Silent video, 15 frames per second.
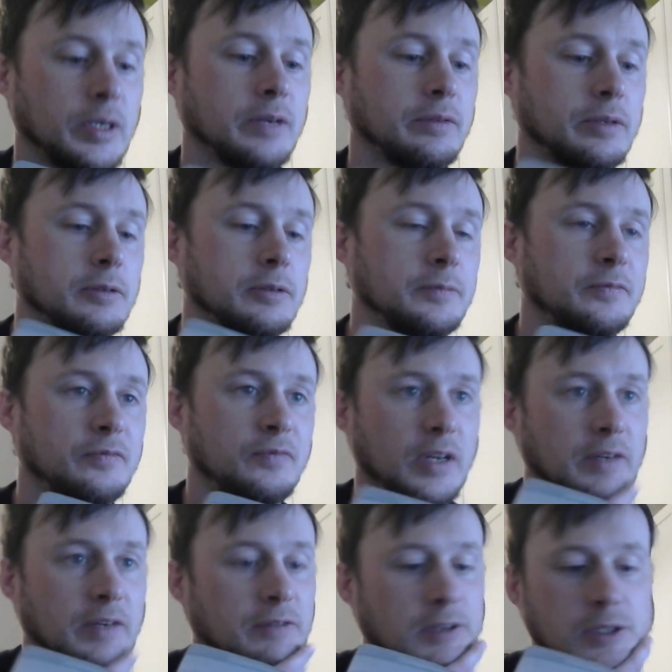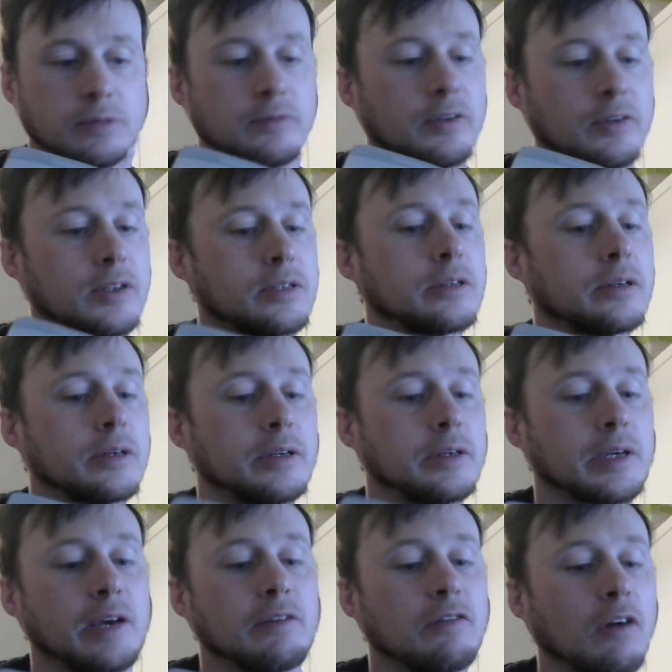if they're flying faster and faster, they're going to
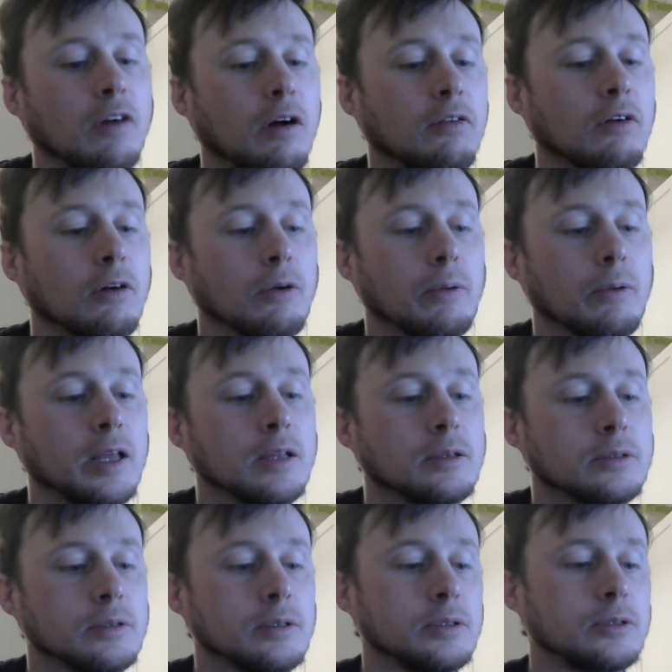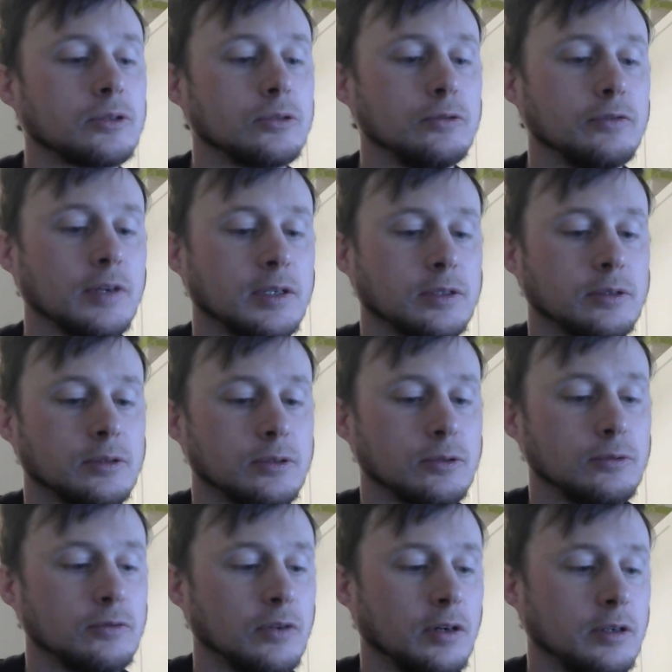get far, far away. That's nice. Too fast is
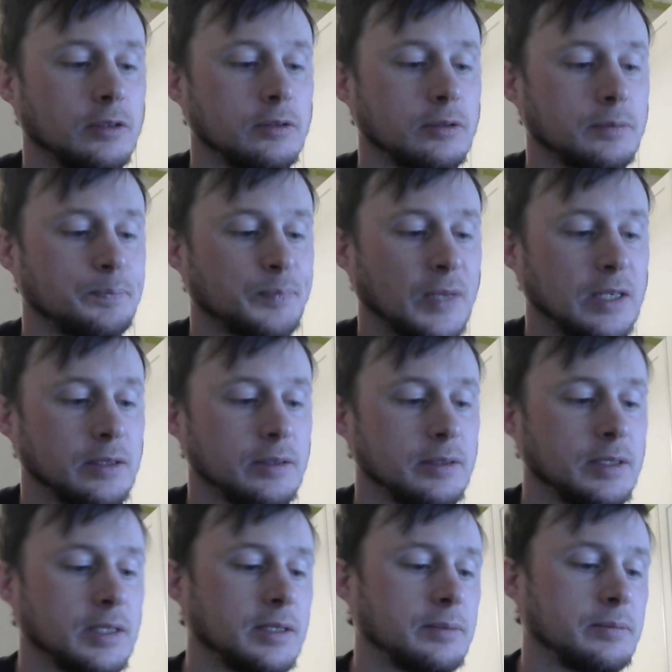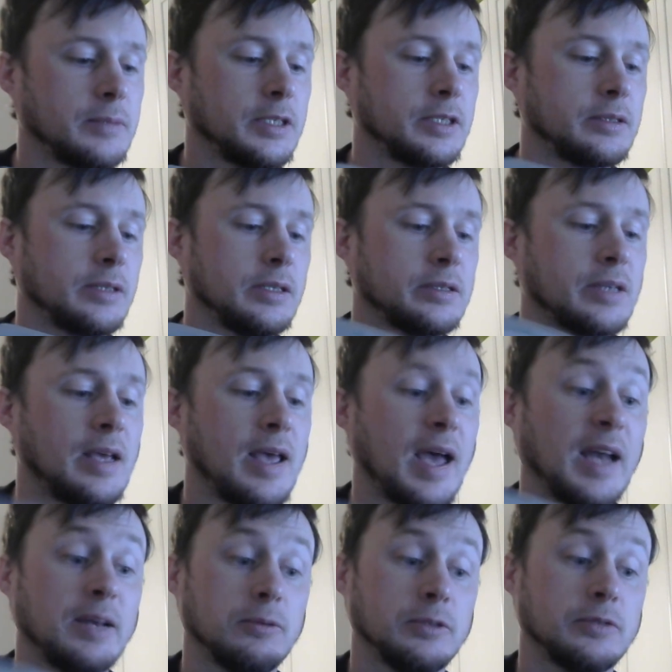too fars. That makes sense.
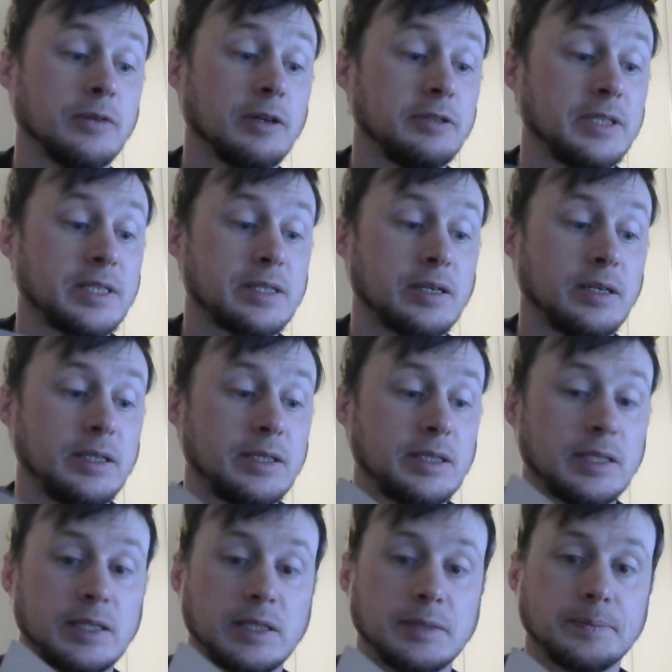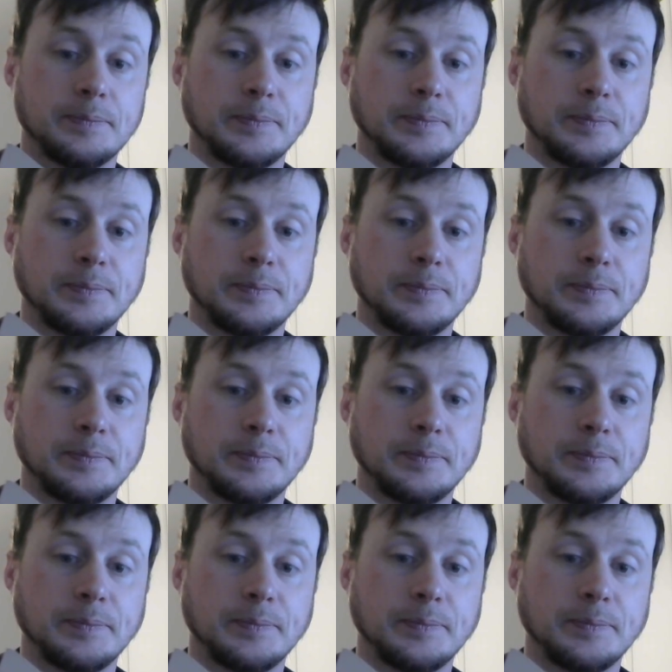And it was very exciting.